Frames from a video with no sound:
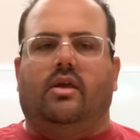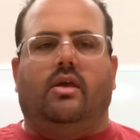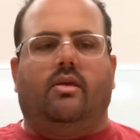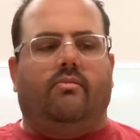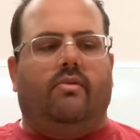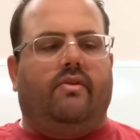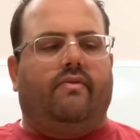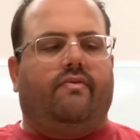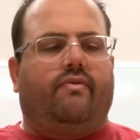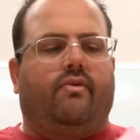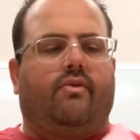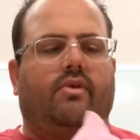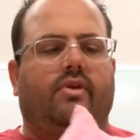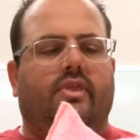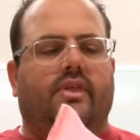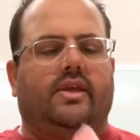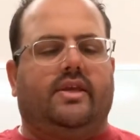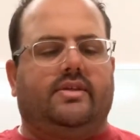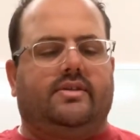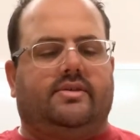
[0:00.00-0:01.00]
before
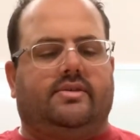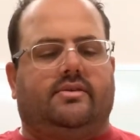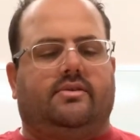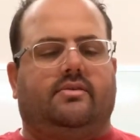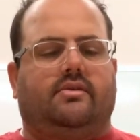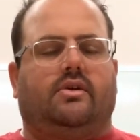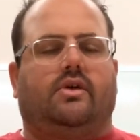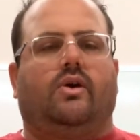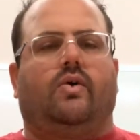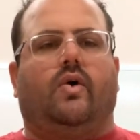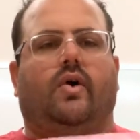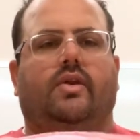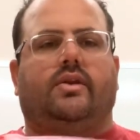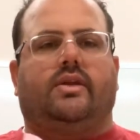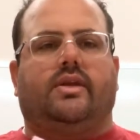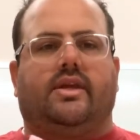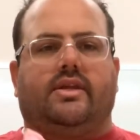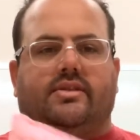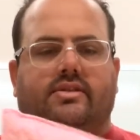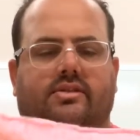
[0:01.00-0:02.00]
these go out to
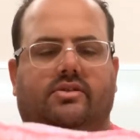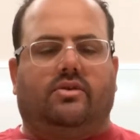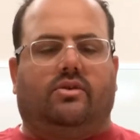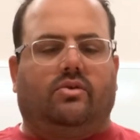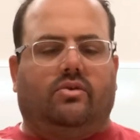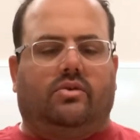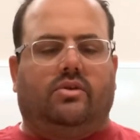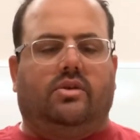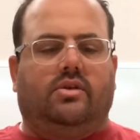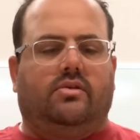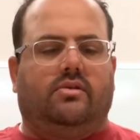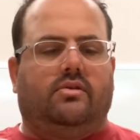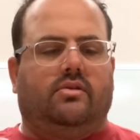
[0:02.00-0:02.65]
get sold,